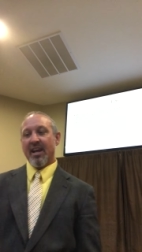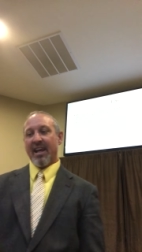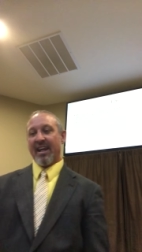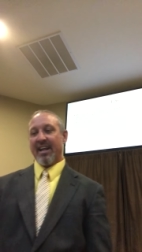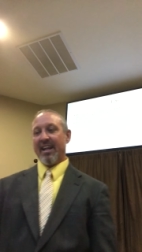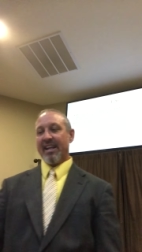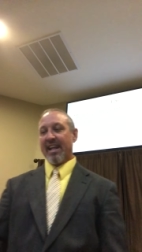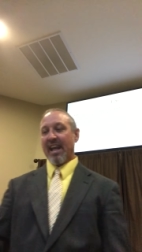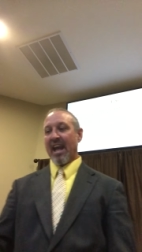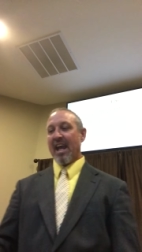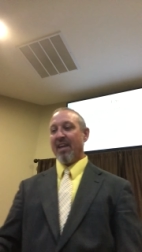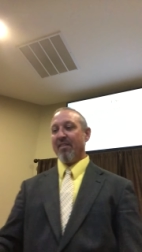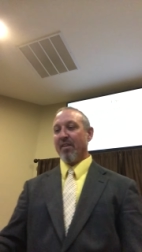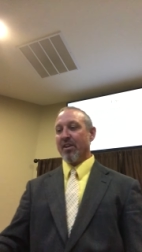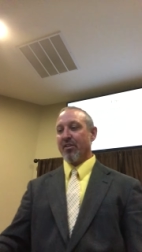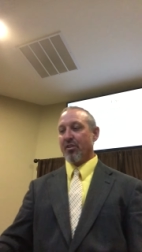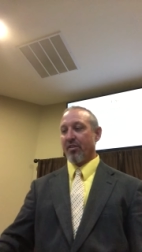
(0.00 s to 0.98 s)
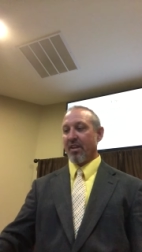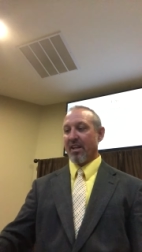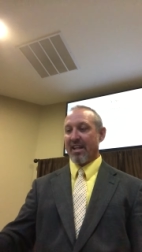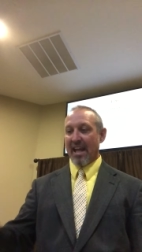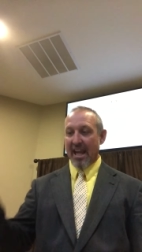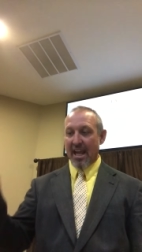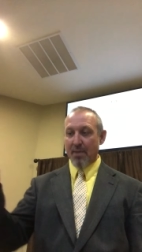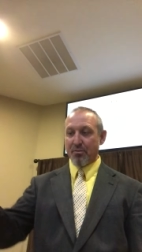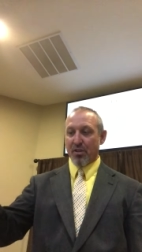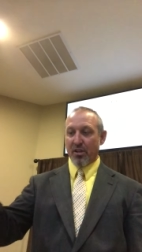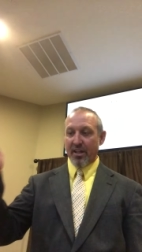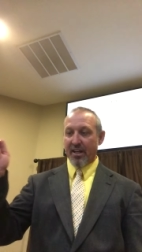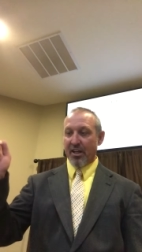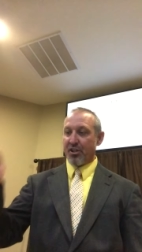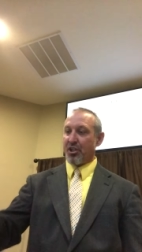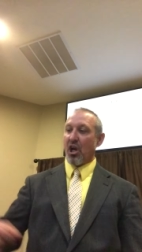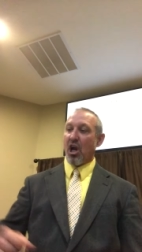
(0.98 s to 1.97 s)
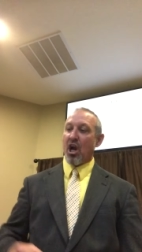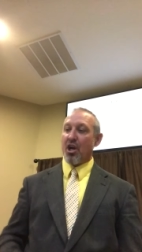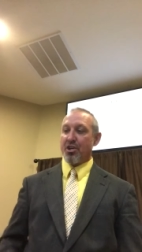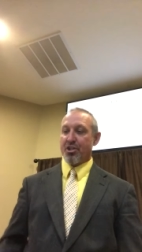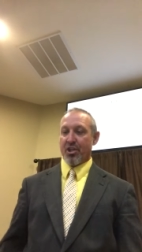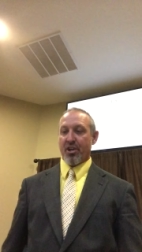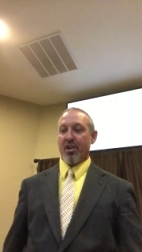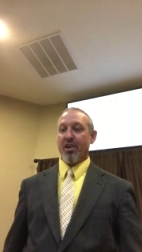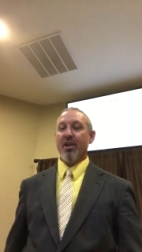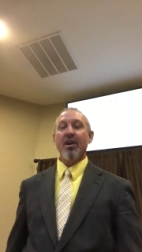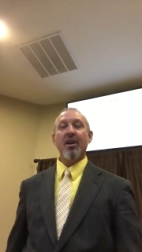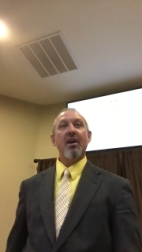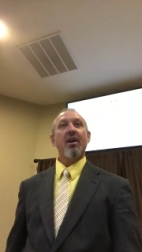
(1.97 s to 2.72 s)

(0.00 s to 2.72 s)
And he gave it to the damsel in a charger.